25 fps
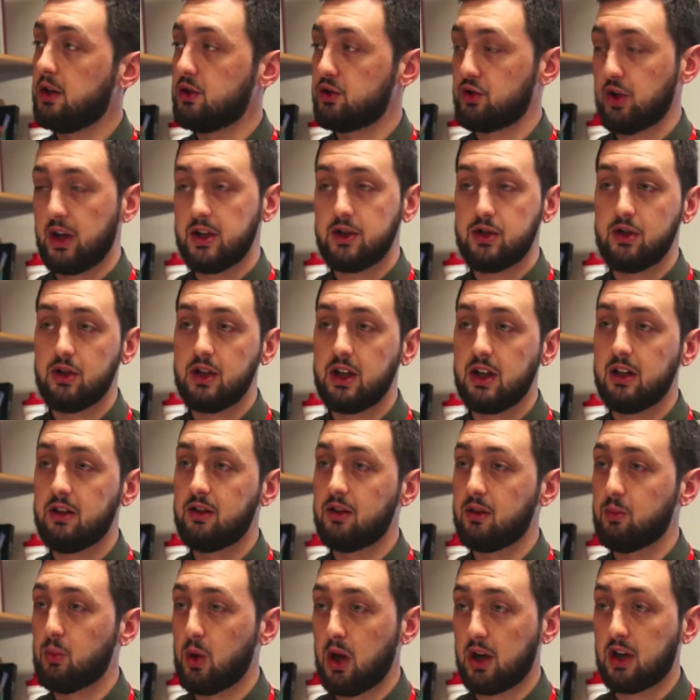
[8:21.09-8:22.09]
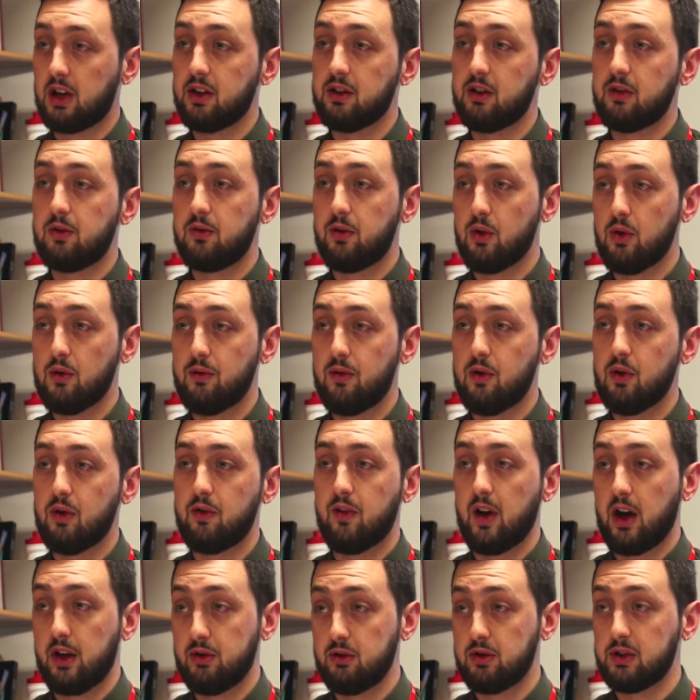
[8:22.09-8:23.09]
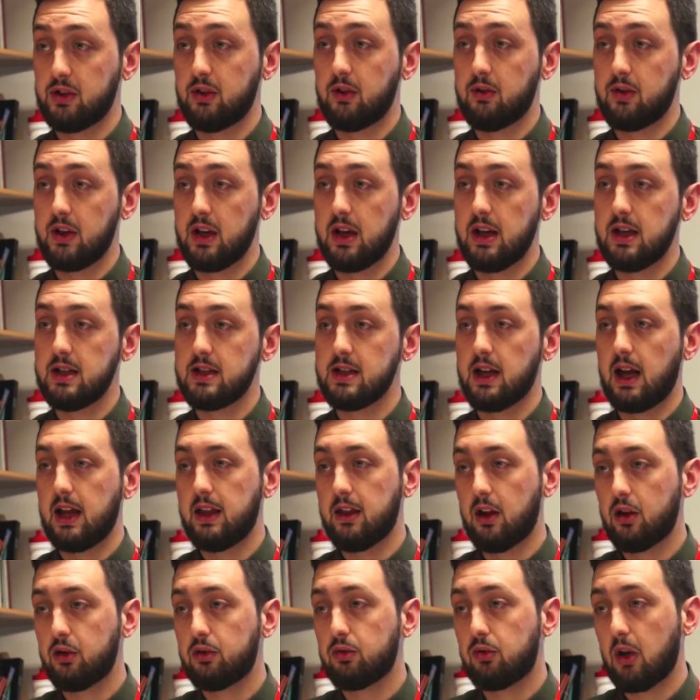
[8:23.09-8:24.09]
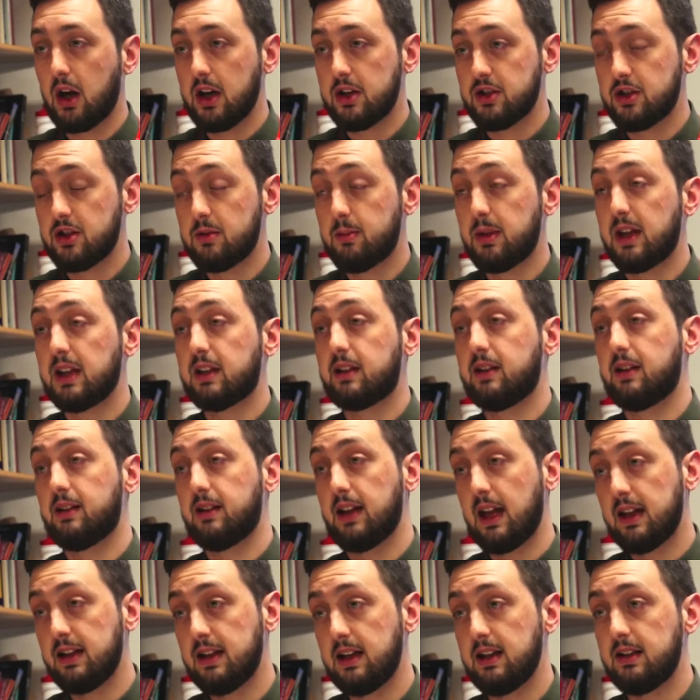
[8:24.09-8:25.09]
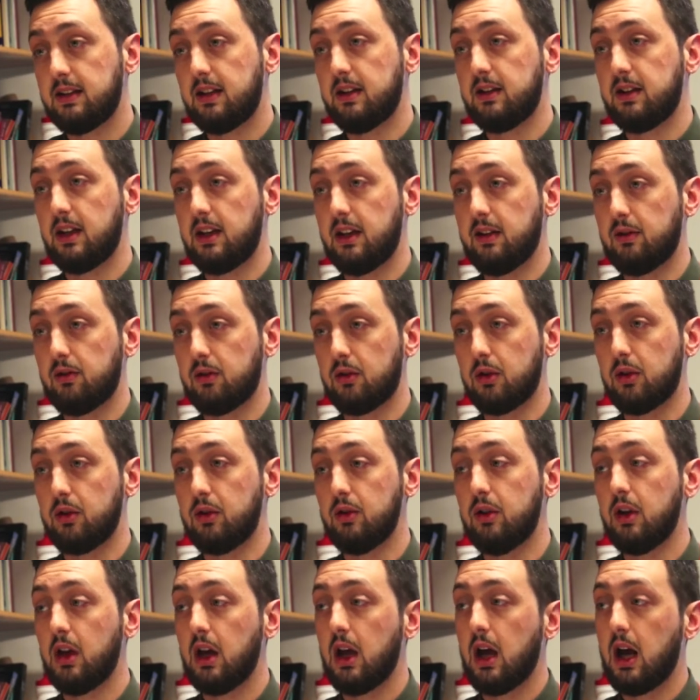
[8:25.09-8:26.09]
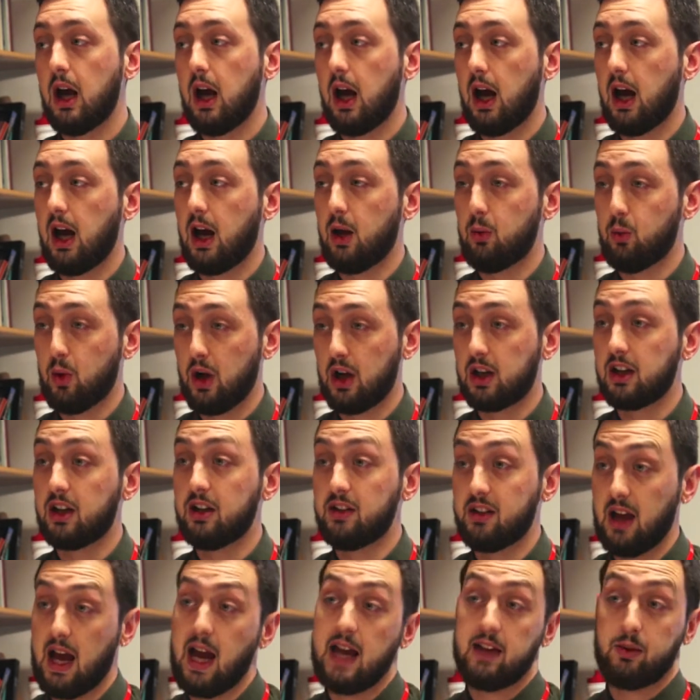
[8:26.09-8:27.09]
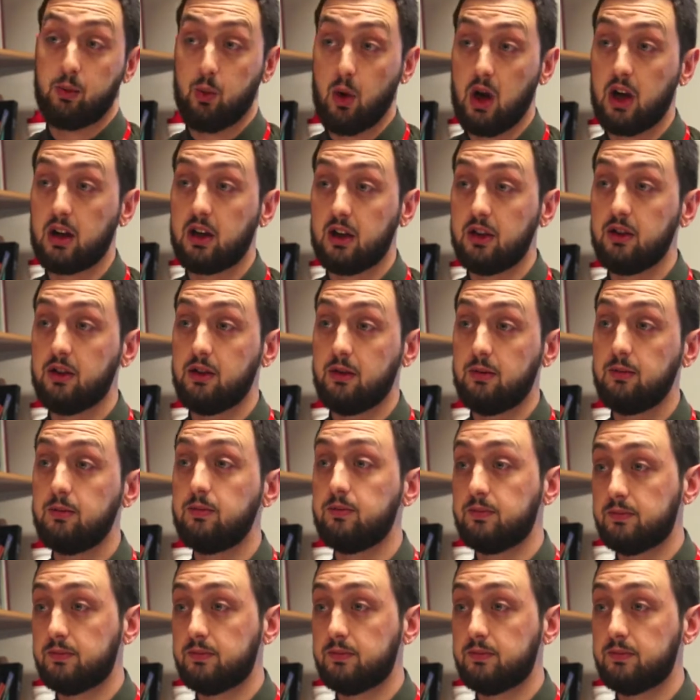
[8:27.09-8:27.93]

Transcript: trade unions and workers have fought for hundreds of years, and those rights should be extended to Deliveroo workers as workers.